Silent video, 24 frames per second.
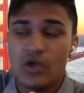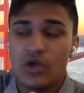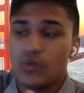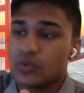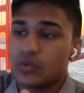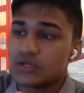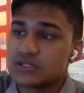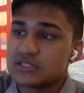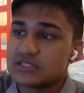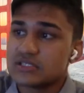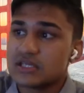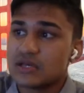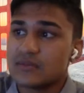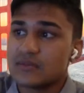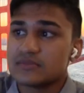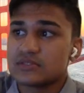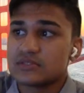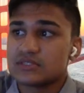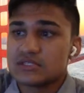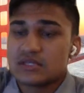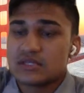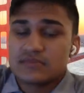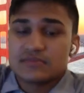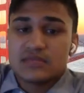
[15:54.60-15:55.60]
which
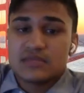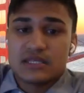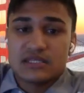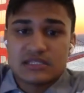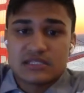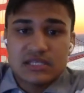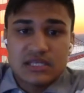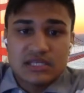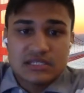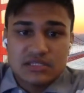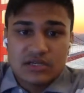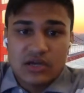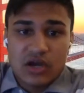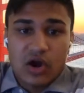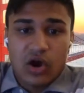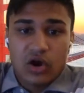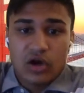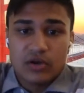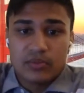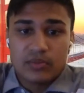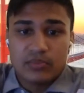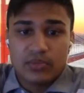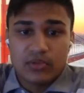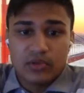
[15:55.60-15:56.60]
it's a
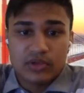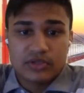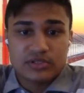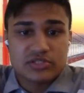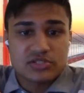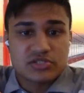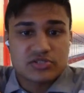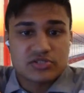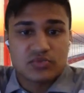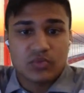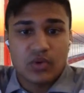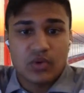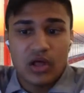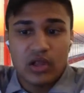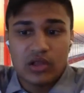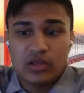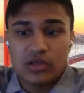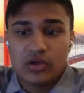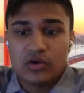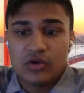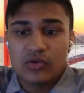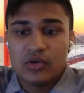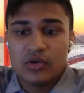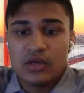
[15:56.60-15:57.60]
hard bullet to
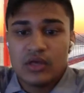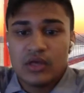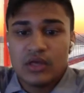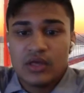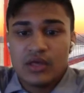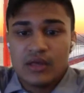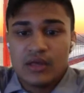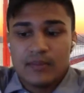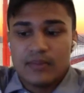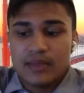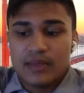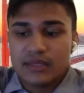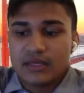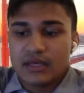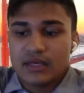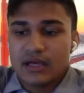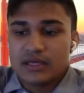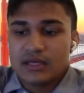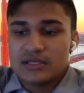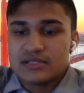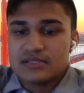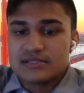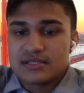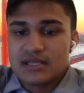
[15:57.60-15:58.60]
swallow,
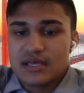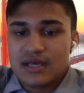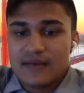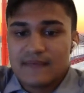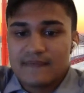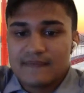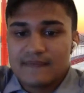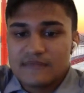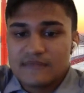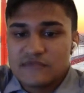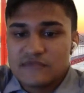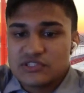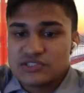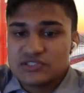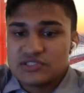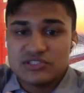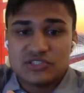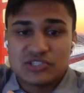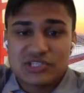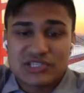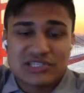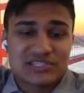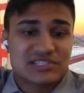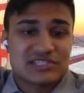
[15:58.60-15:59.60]
because
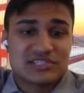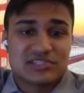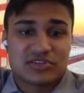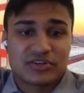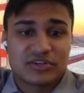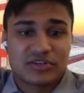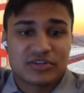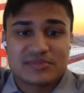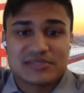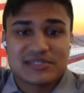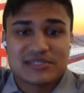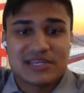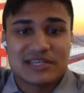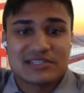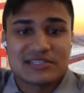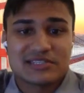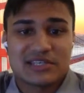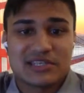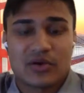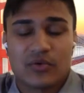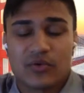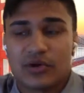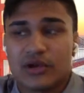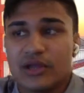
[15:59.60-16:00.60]
just the circumstances
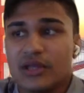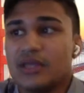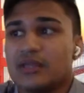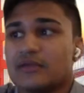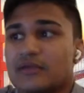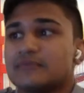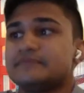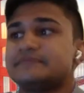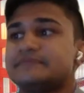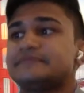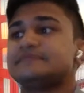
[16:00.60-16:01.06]
that we're in.